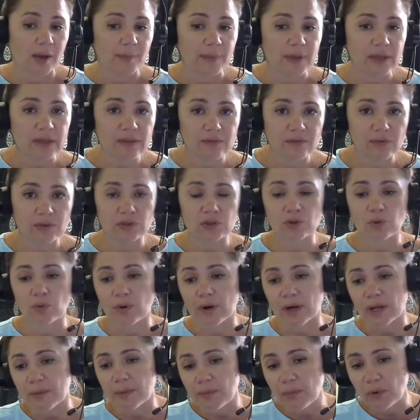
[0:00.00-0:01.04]

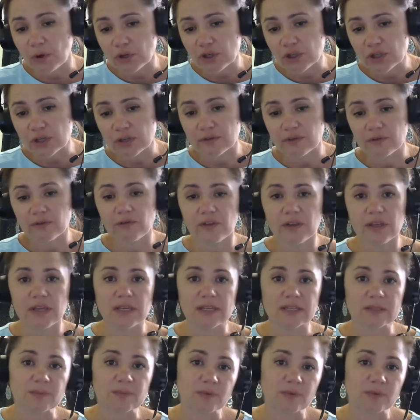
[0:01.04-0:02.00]
inventory, merchant fees,